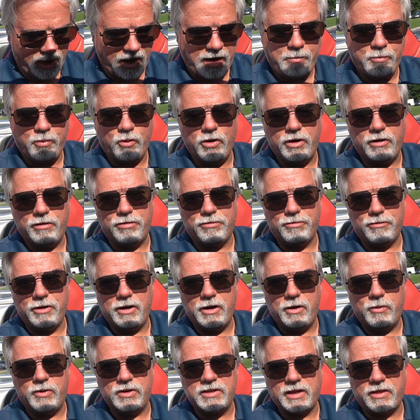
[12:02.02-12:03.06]

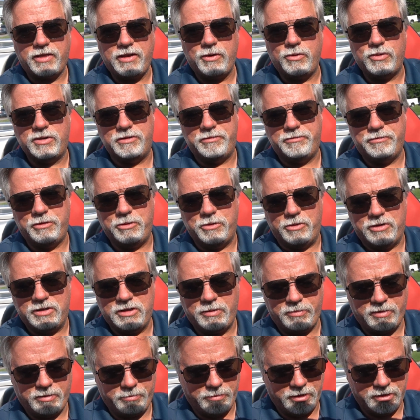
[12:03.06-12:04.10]
8.3, which I think was a fluke.
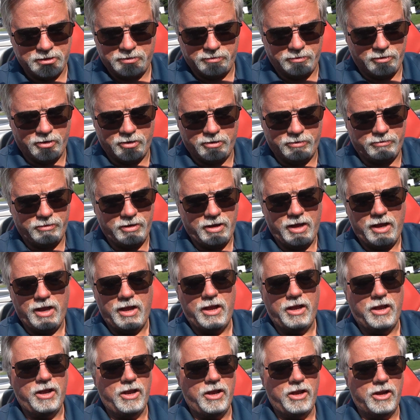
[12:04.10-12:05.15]
Something must have gone
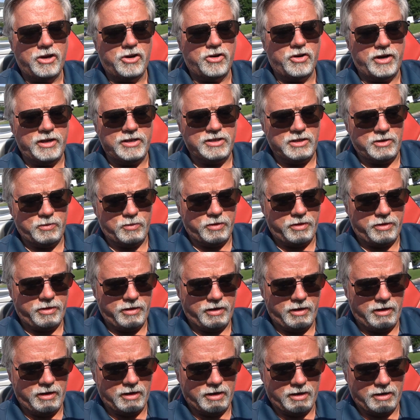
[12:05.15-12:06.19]
crazy with
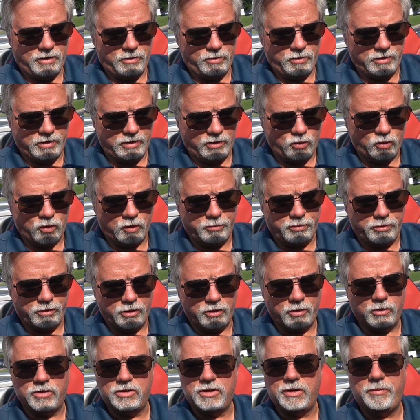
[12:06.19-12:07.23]
the Torque
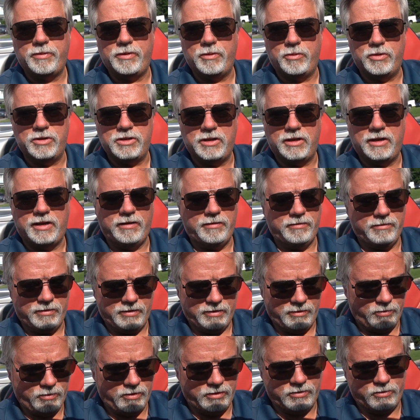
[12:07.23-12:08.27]
Pro, or something wasn't
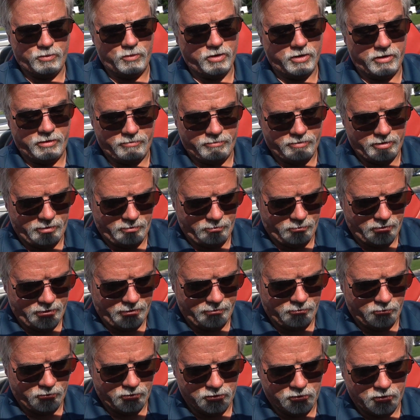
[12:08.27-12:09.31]
working right,
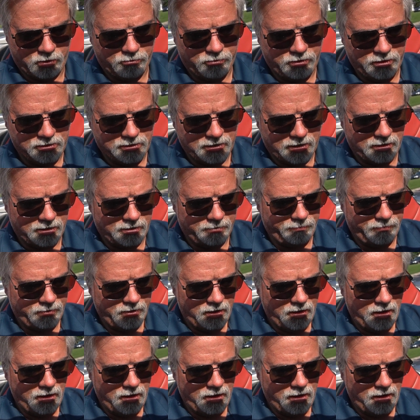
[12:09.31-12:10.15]
whatever it was. So I reset it.